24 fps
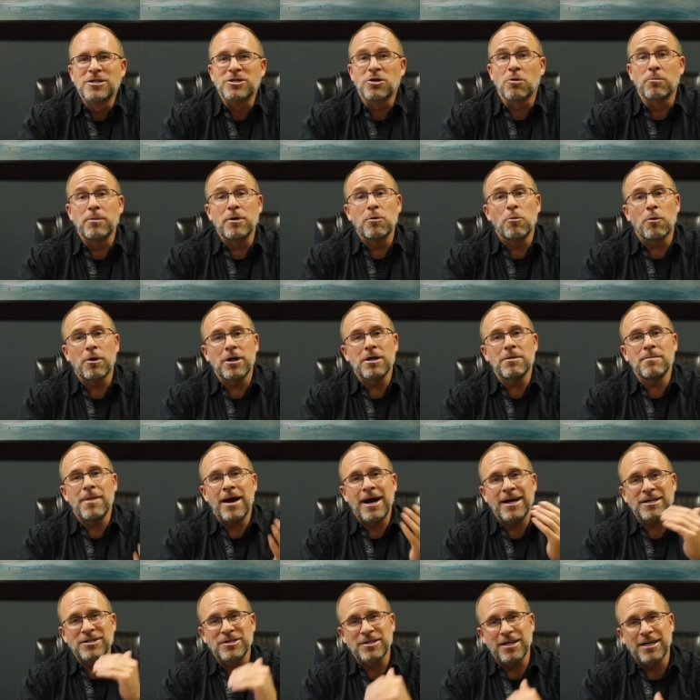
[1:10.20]
So we'll be wearing a
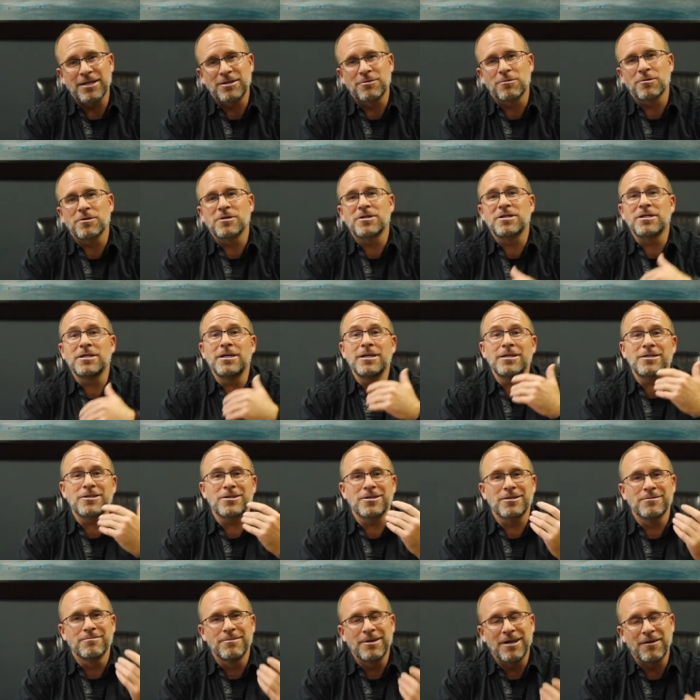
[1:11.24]
mask to get to our
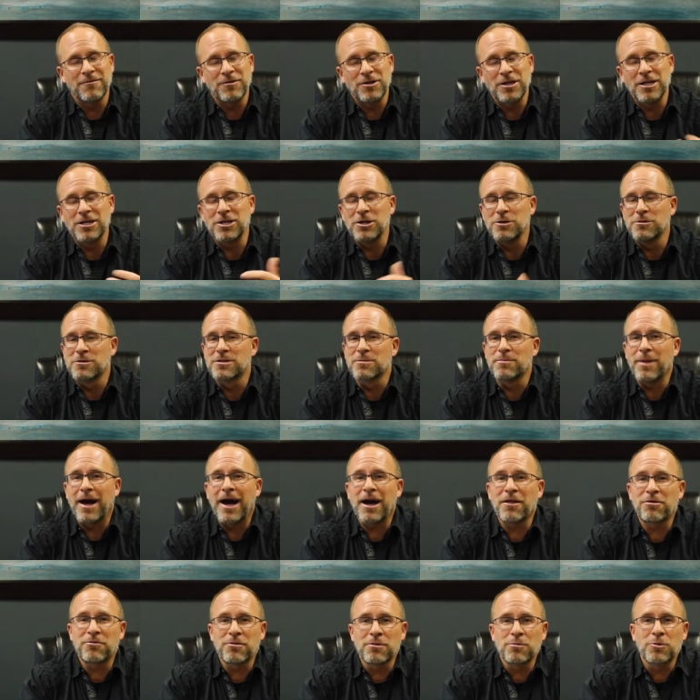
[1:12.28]
seats. If you need to use the
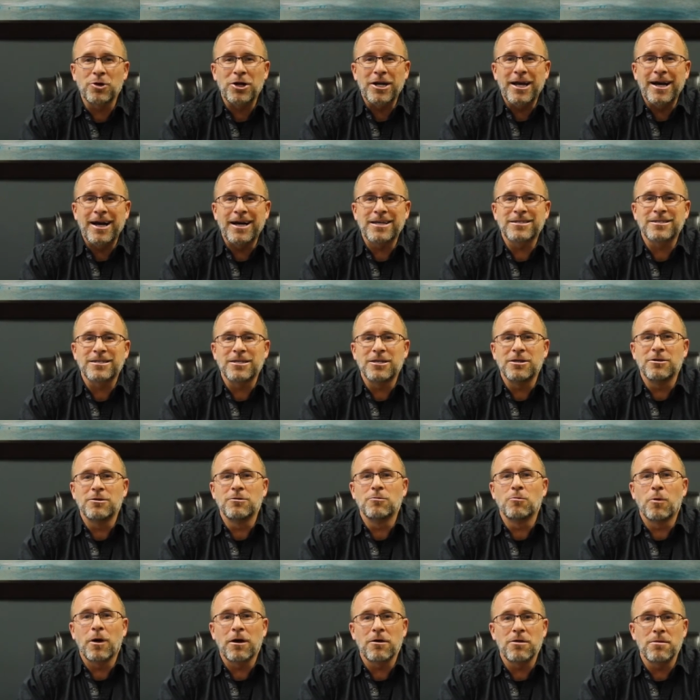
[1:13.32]
bathroom, we're going to ask that
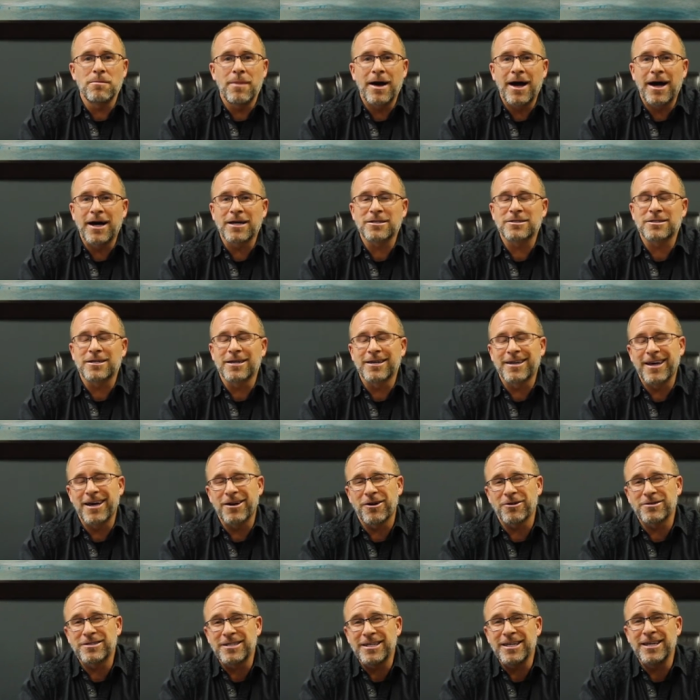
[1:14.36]
you wear the mask.
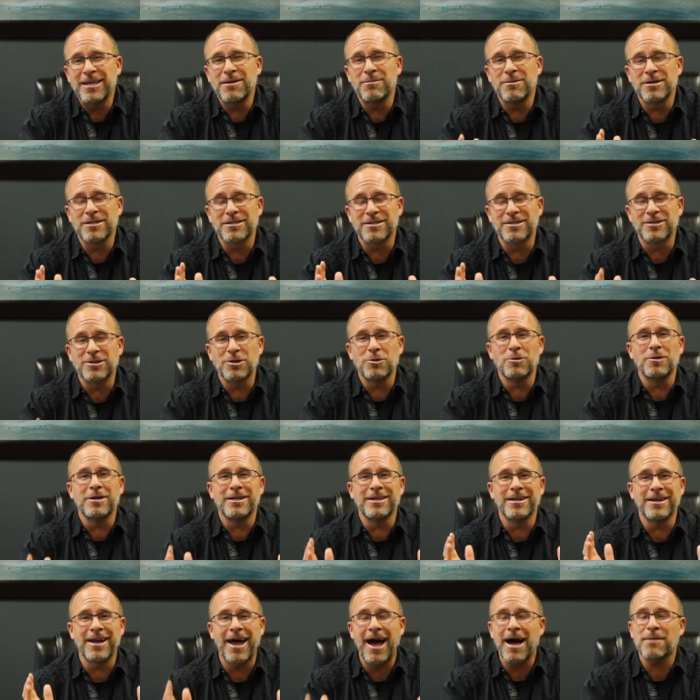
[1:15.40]
Again, our team is
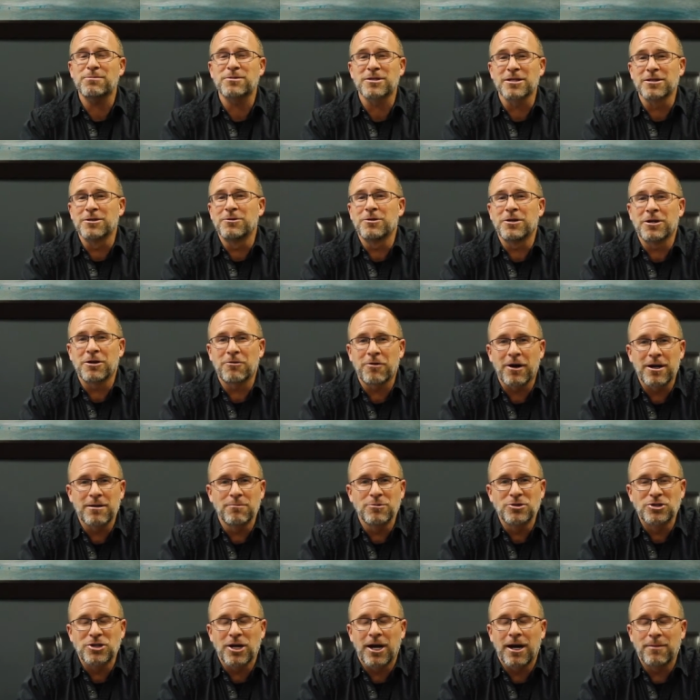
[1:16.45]
doing an absolute
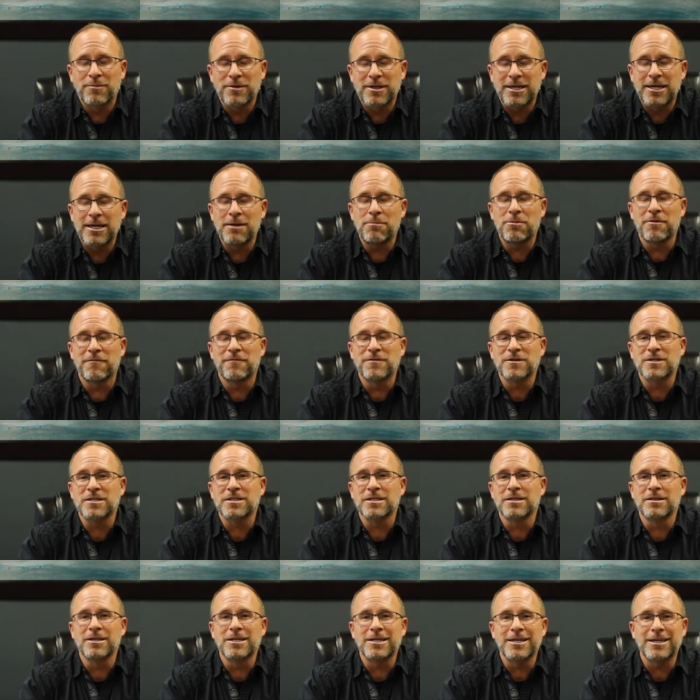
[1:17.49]
incredible job to keep the
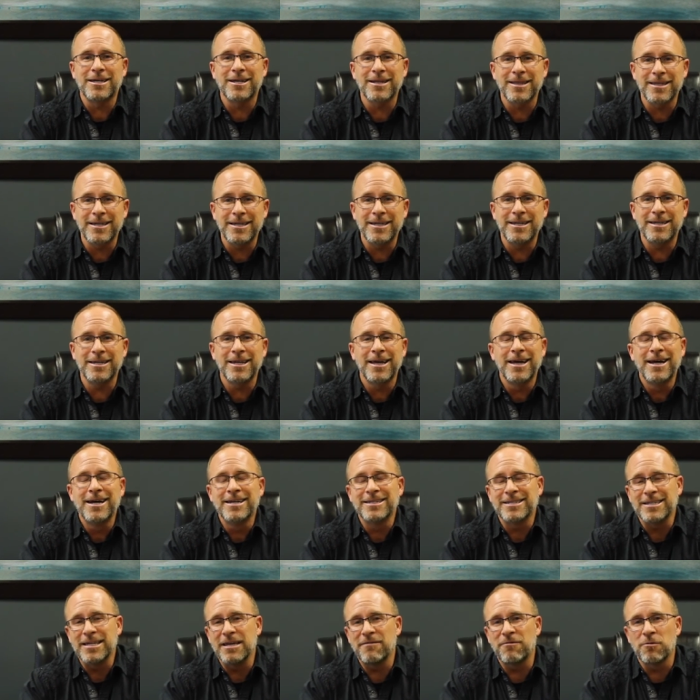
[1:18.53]
facility clean,
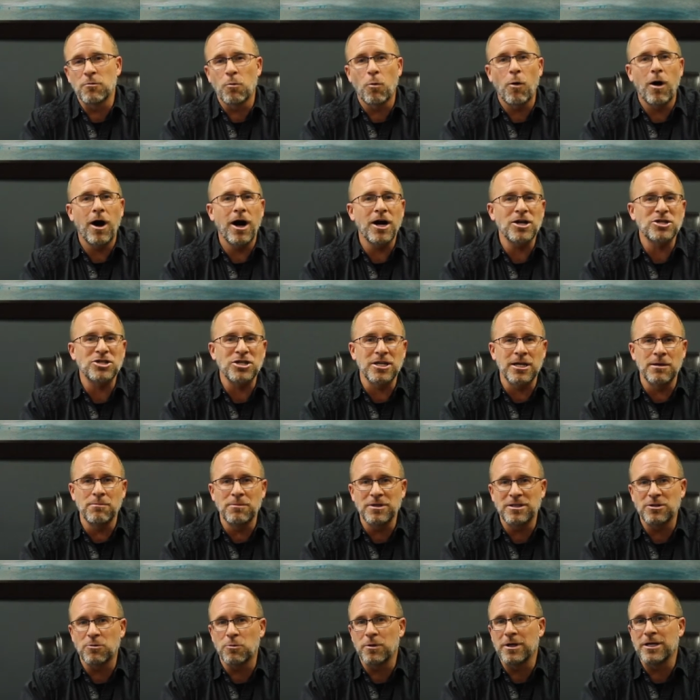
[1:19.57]
to even wash in
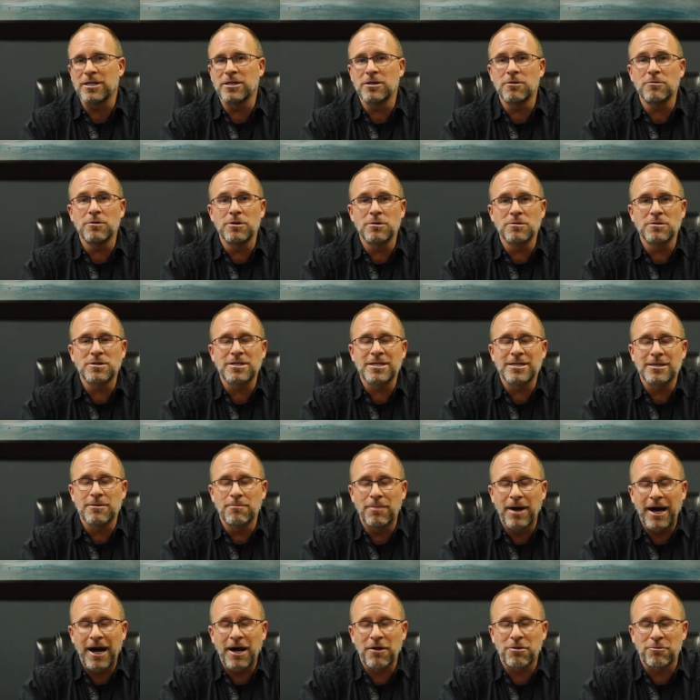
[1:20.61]
between you using the
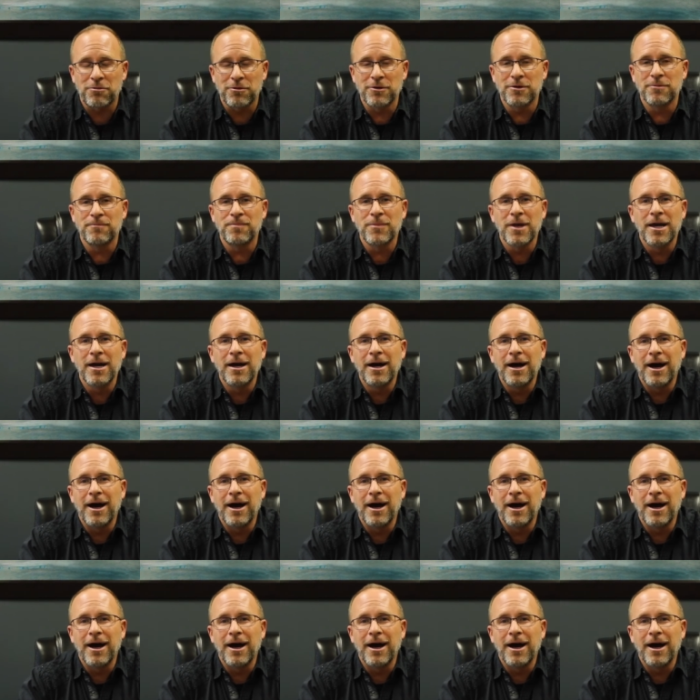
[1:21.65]
bathroom.